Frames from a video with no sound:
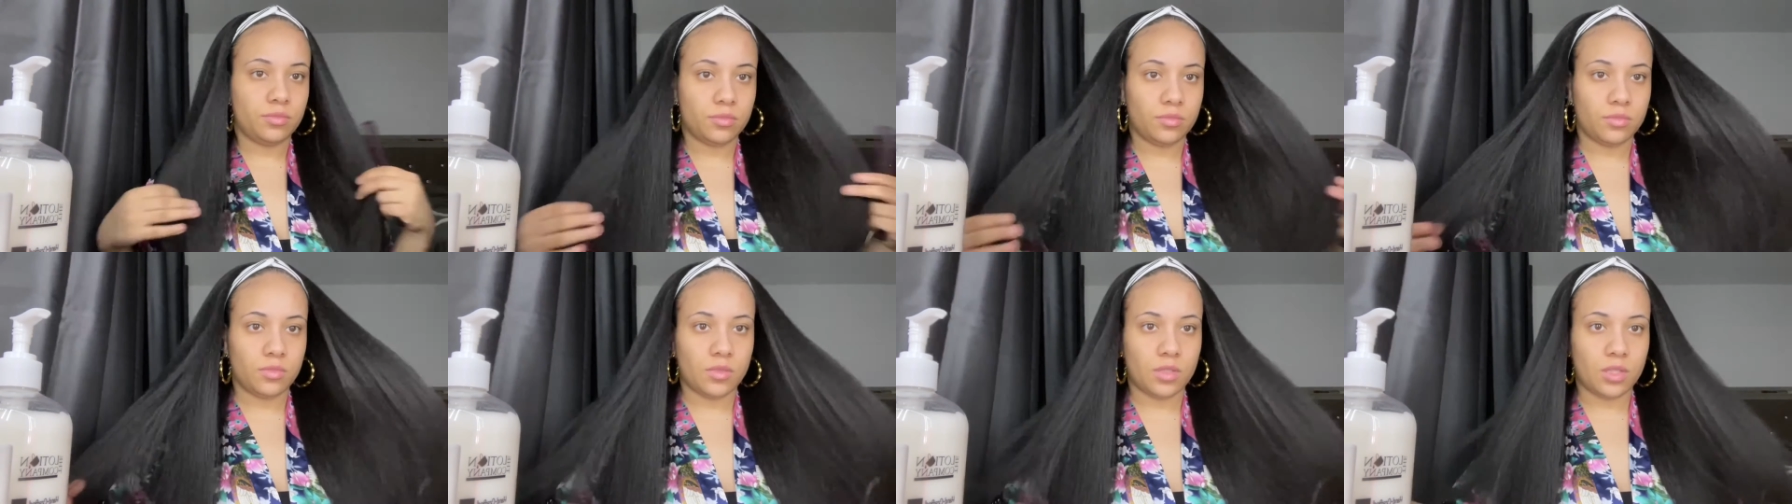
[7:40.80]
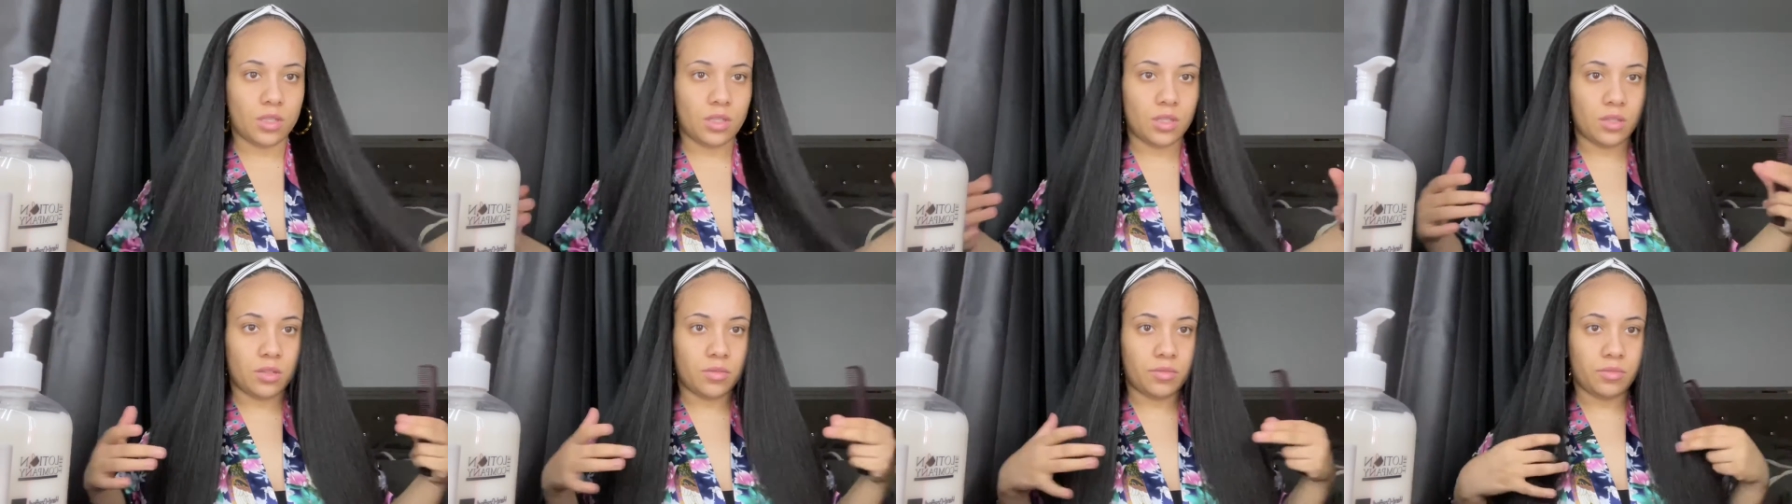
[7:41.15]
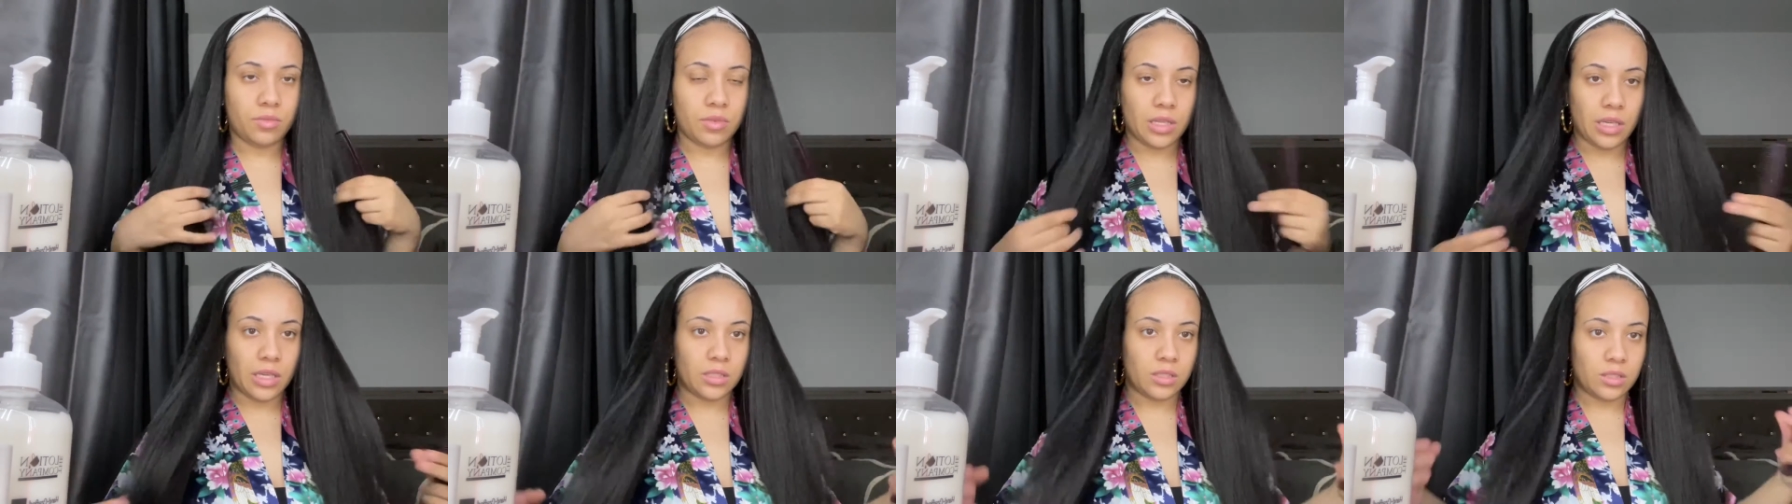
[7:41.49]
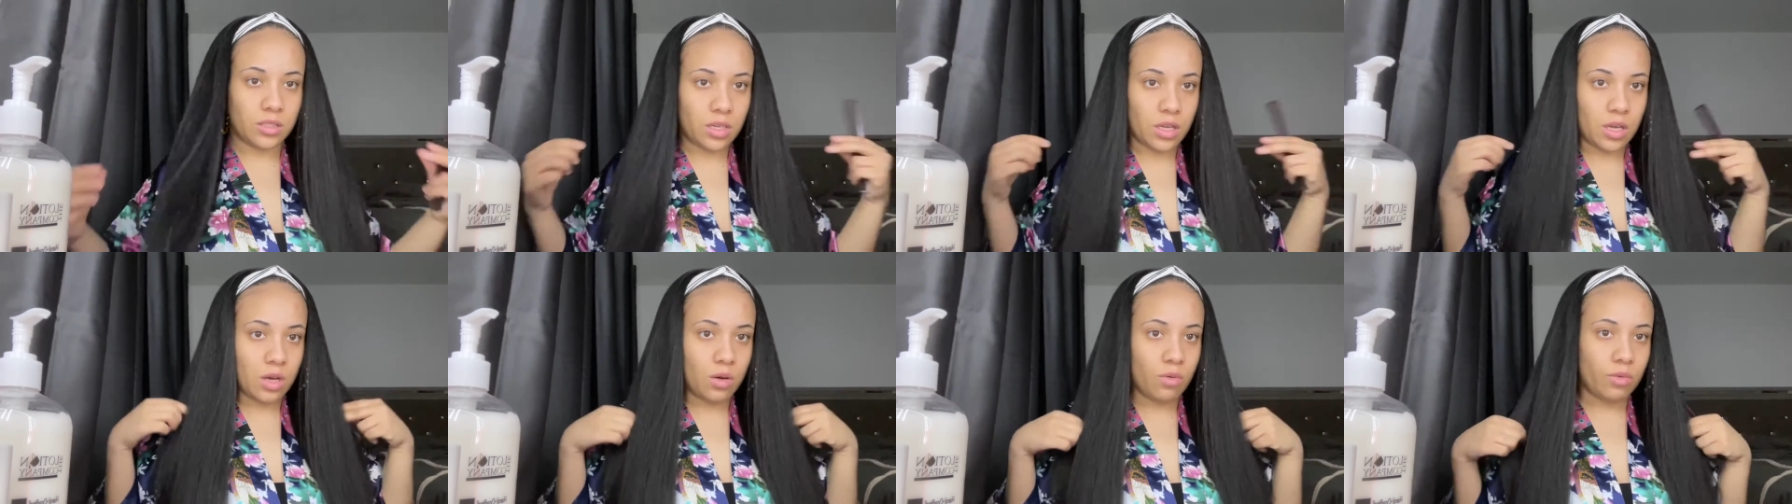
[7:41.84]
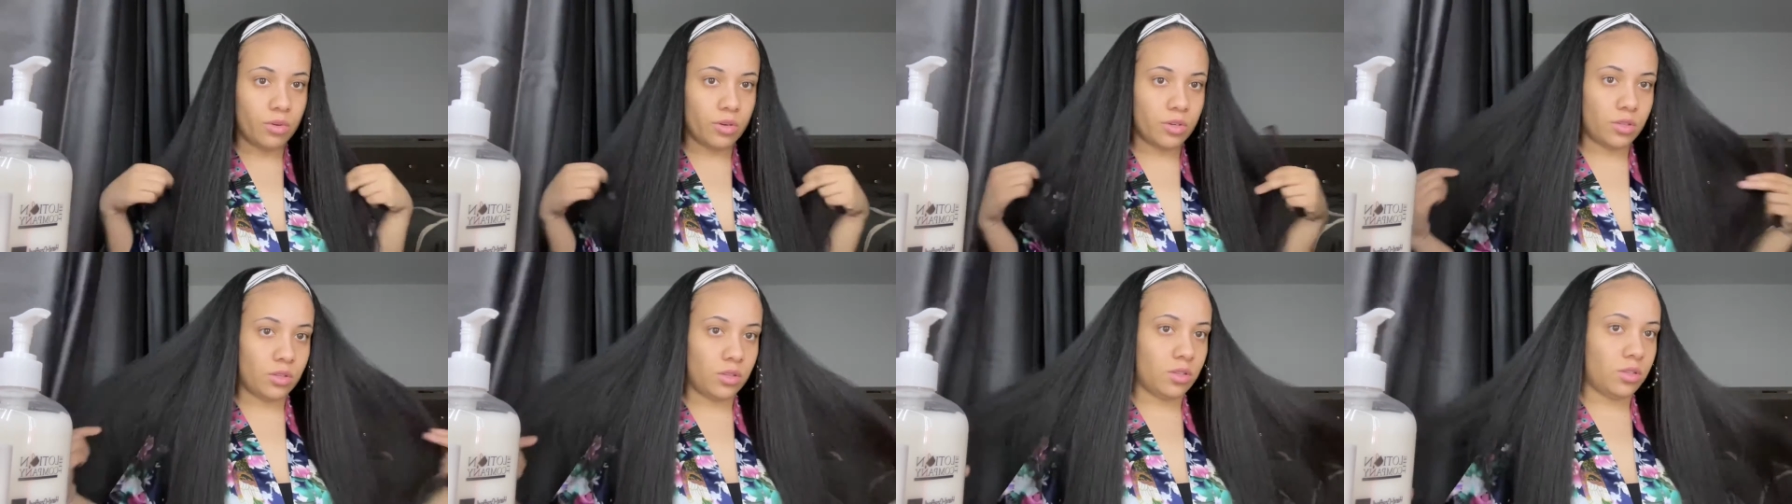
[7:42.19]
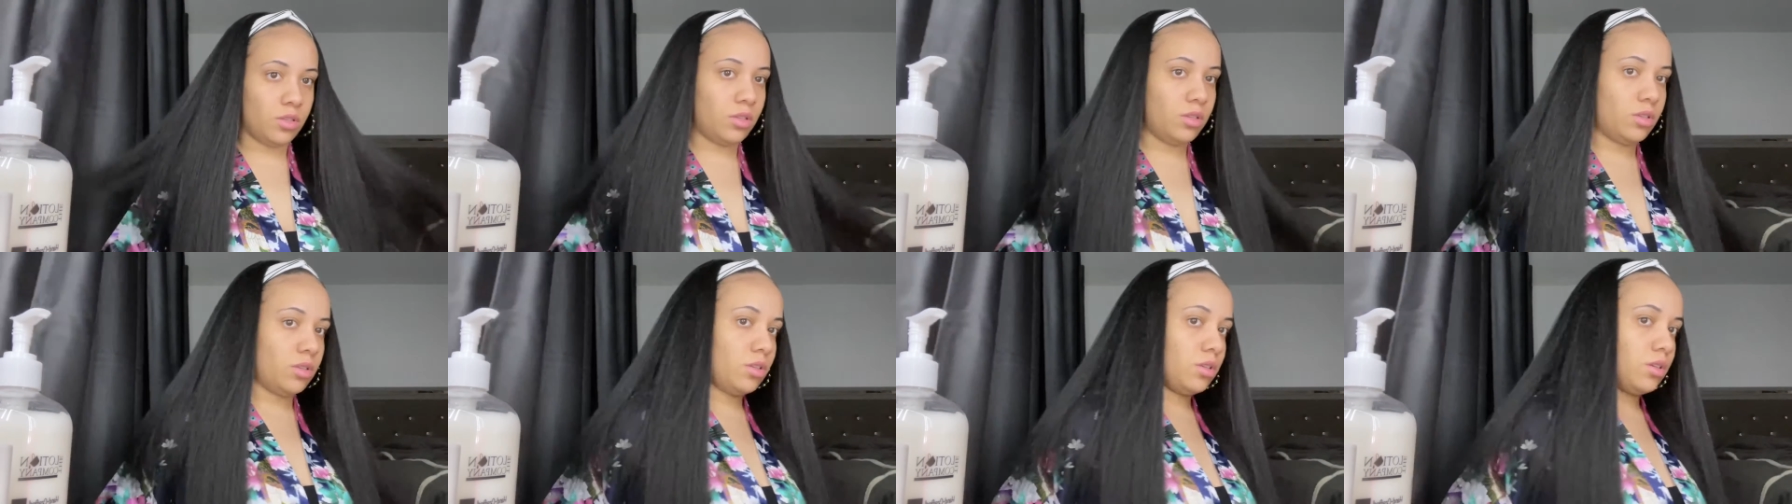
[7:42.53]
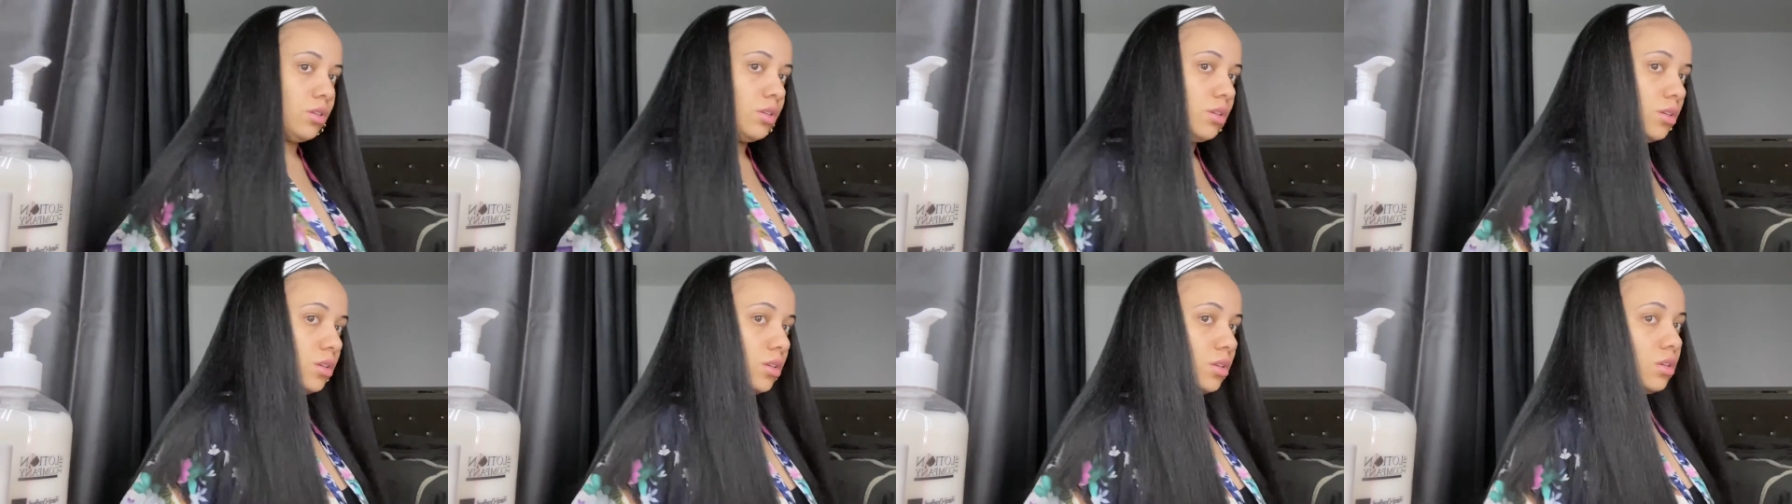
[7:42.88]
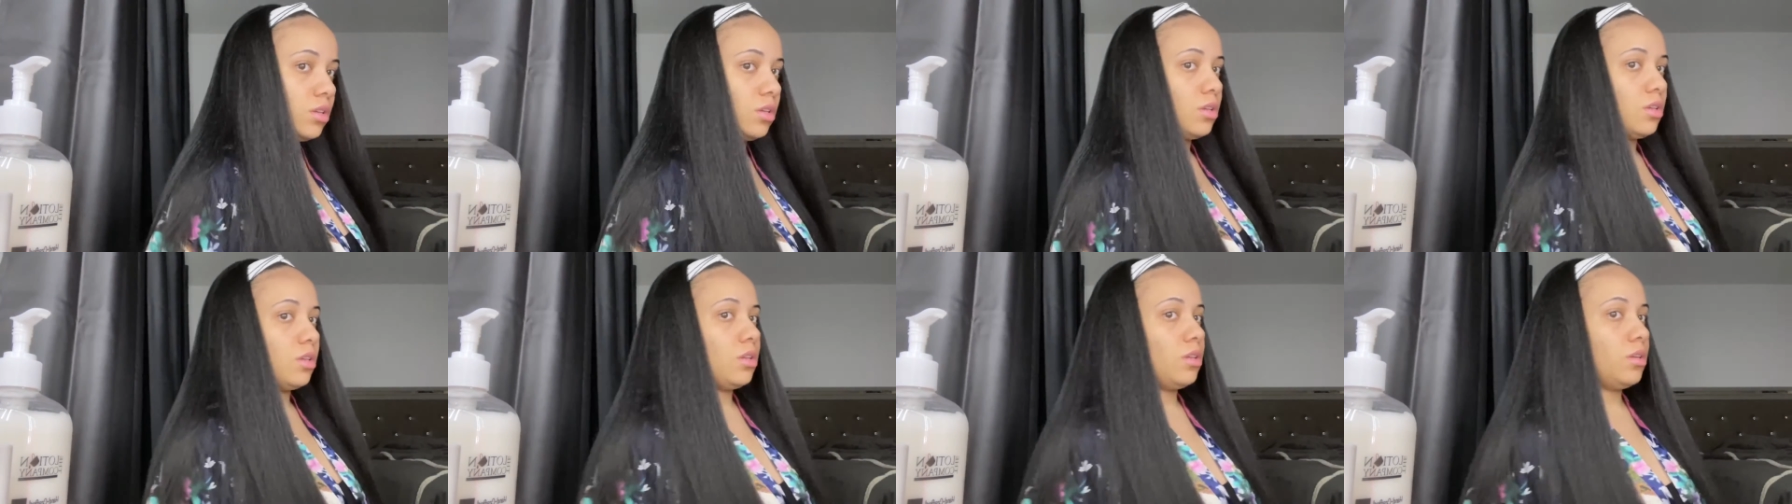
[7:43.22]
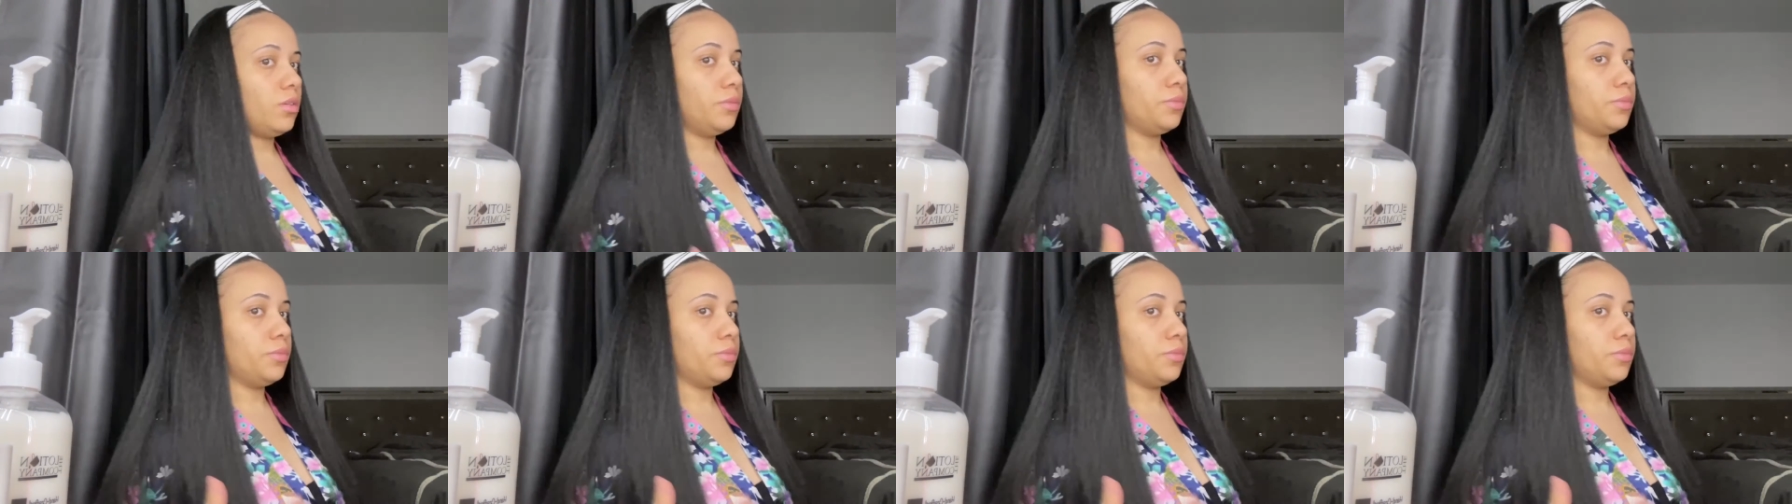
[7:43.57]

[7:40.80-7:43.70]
Yeah, that's how we're looking.